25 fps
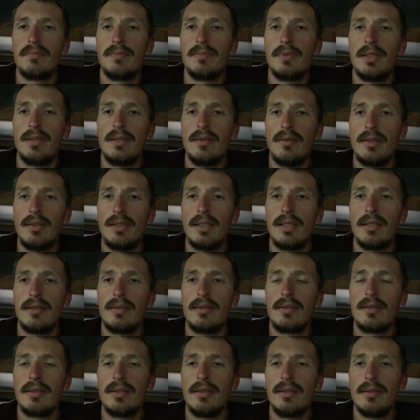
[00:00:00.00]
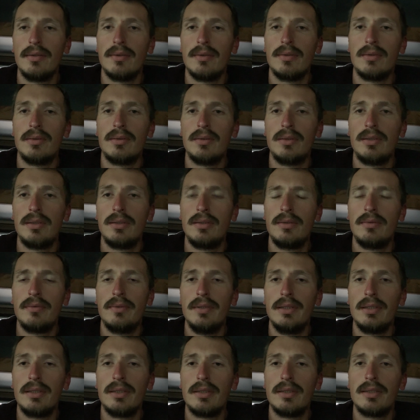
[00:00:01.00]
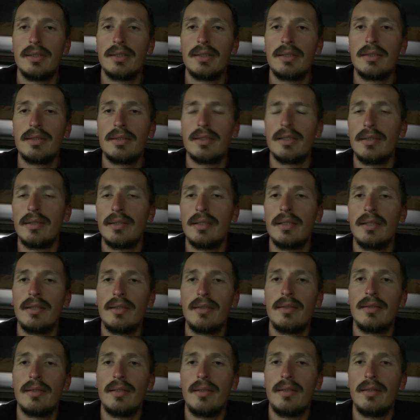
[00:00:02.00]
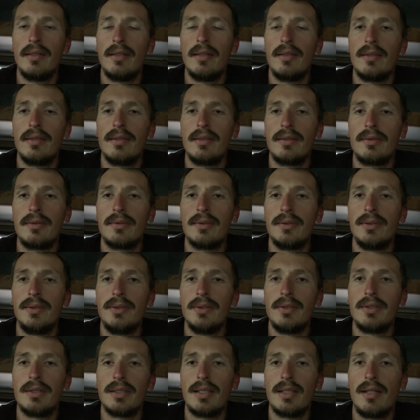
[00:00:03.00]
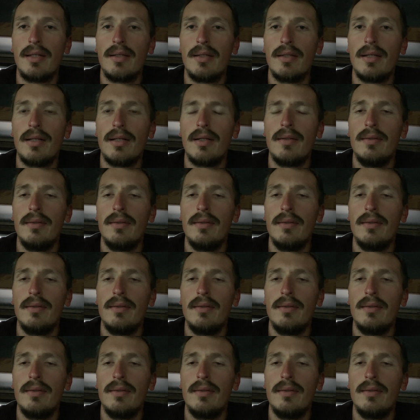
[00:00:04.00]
Didn't get there till week 6 I think, and then I called, and